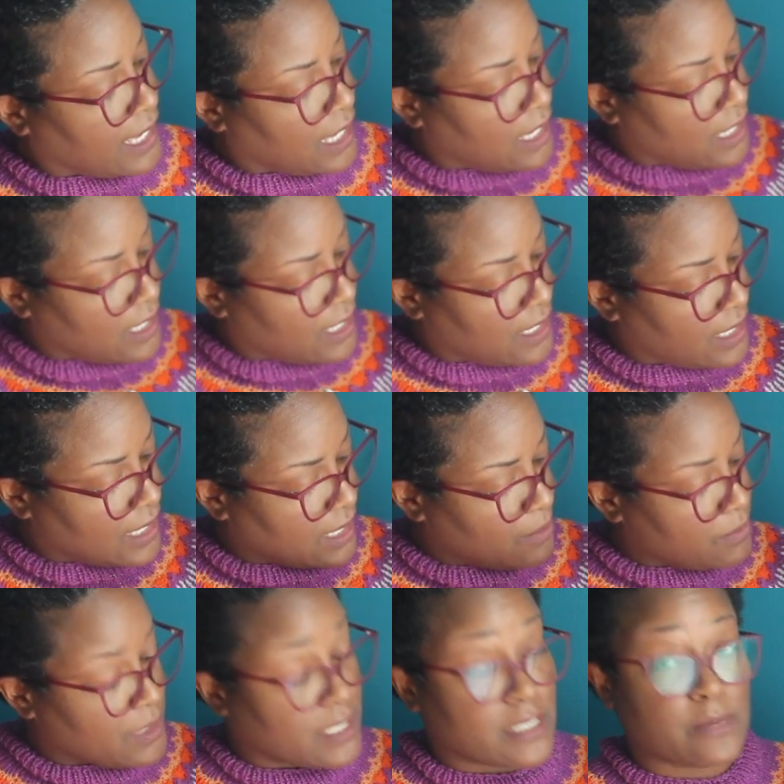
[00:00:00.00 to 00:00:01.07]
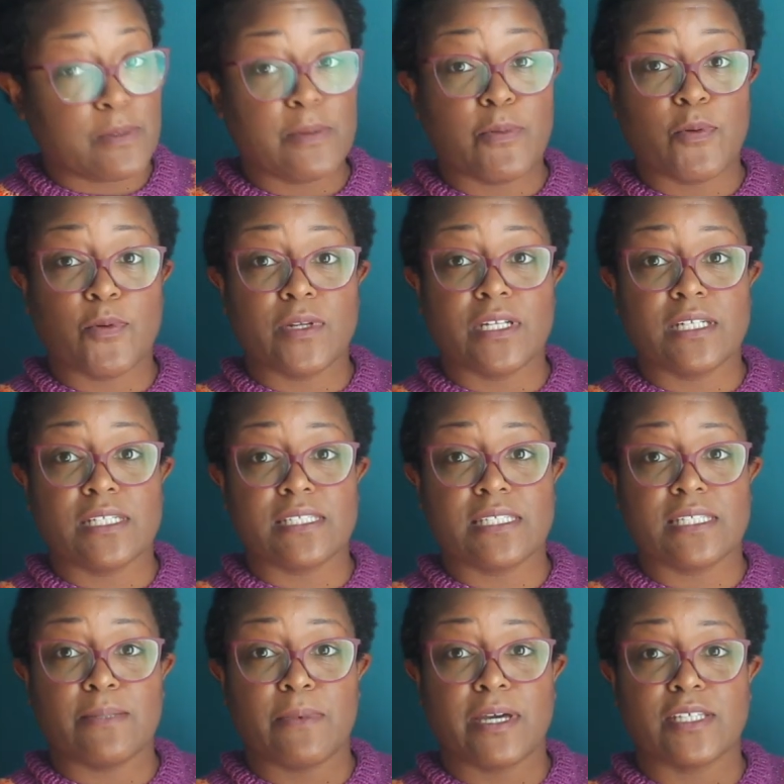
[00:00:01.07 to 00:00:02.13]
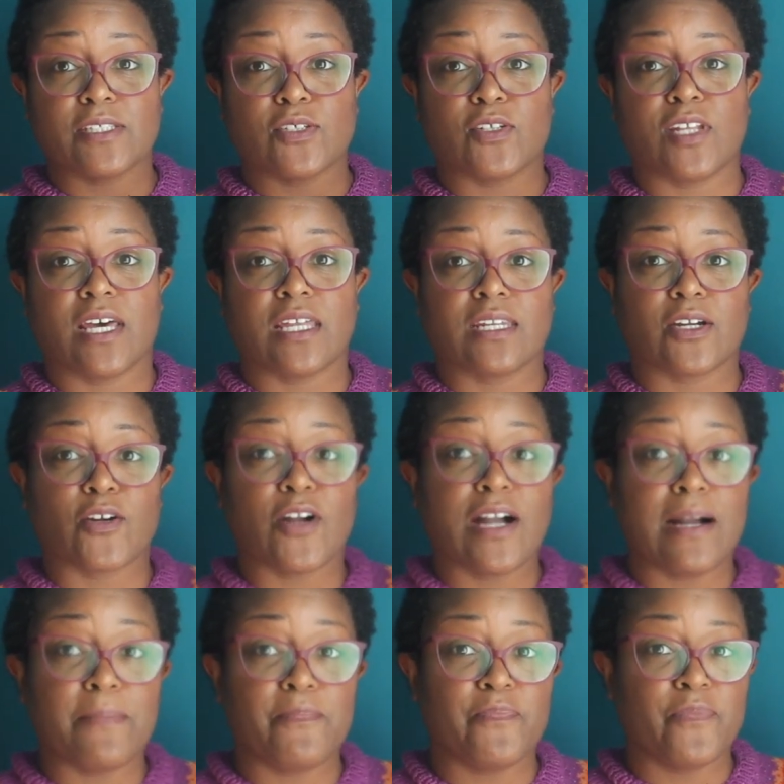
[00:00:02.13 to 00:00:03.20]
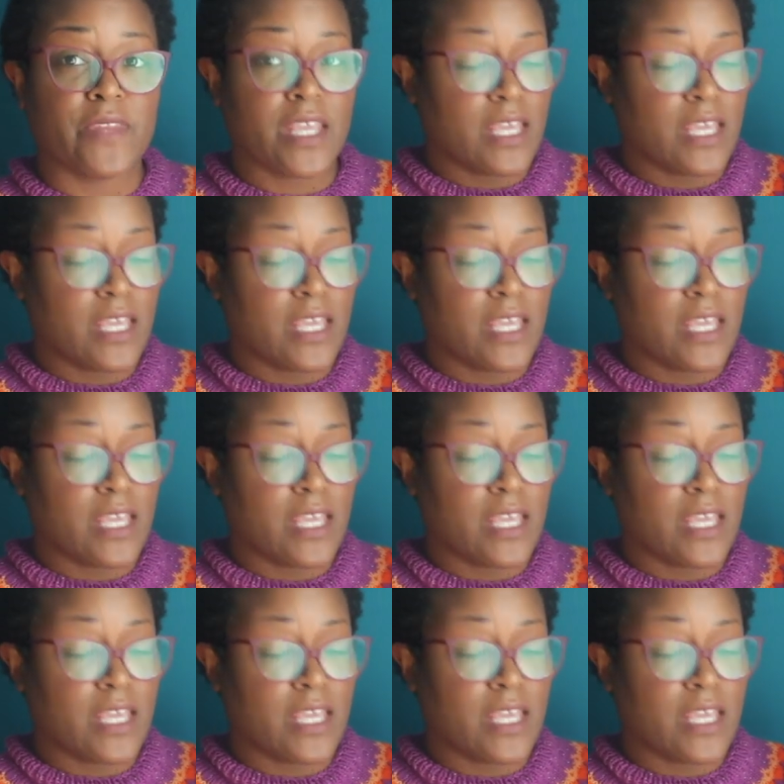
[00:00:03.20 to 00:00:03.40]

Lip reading: and because people wanted to see my soldadna crop,